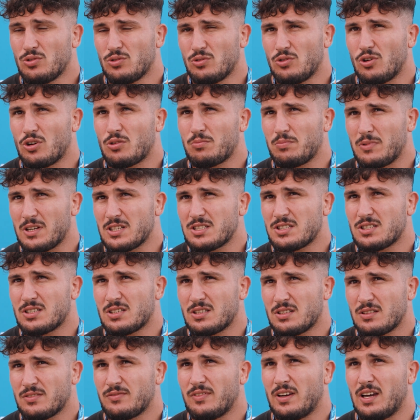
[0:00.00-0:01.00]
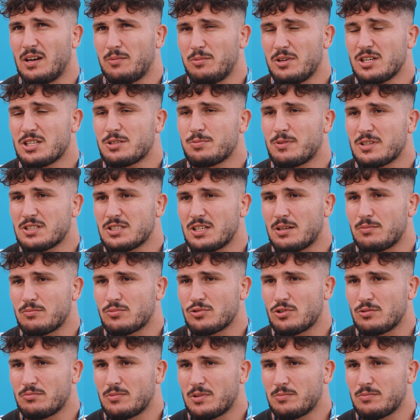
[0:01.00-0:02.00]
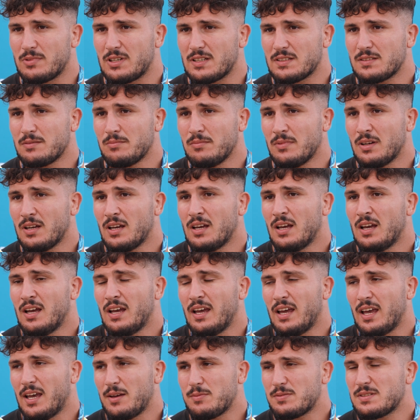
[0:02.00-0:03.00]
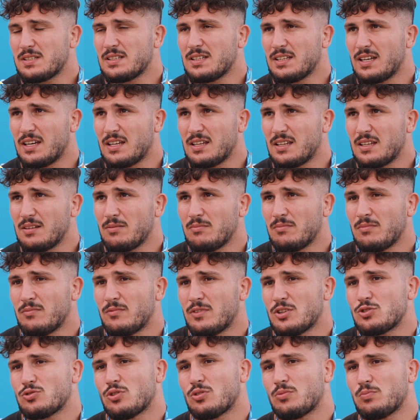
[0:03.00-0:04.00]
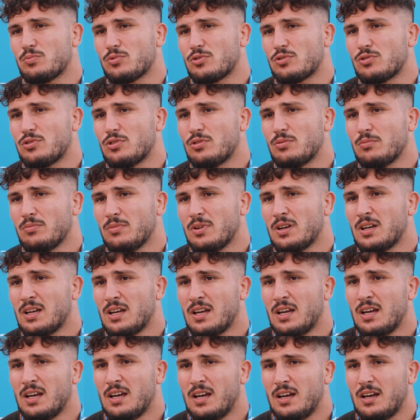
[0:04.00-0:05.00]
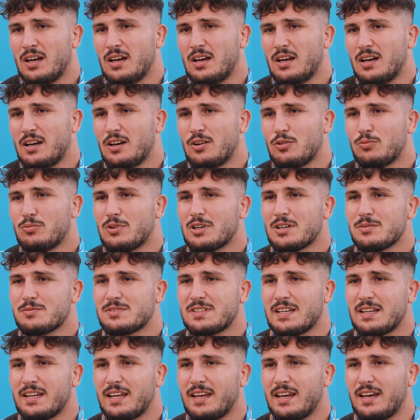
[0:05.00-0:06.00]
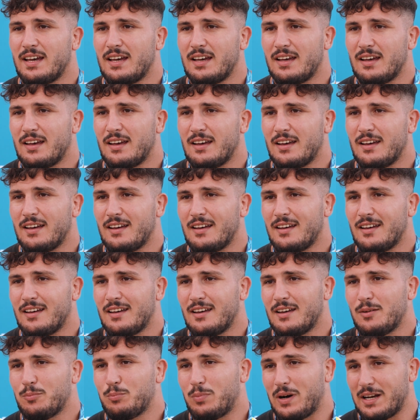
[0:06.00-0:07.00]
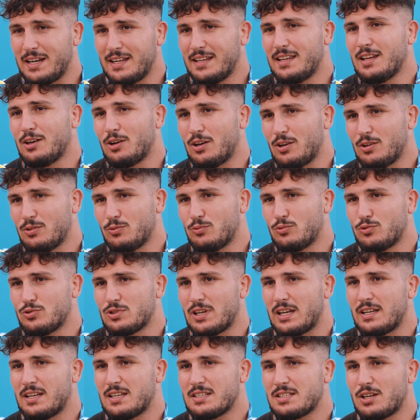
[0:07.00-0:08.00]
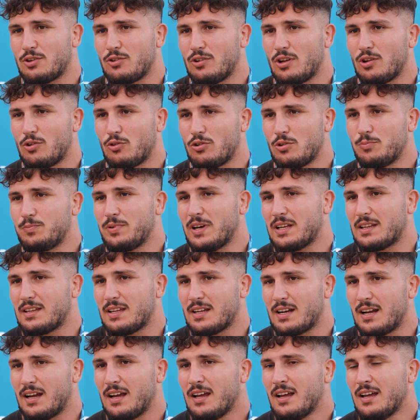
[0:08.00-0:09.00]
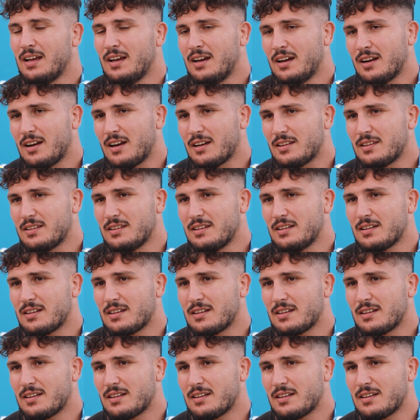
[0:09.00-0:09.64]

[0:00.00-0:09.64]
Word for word: Yesterday I didn't feel very well because I don't like to wrestle in cold conditions. I did one fight yesterday and five today. I won all of them.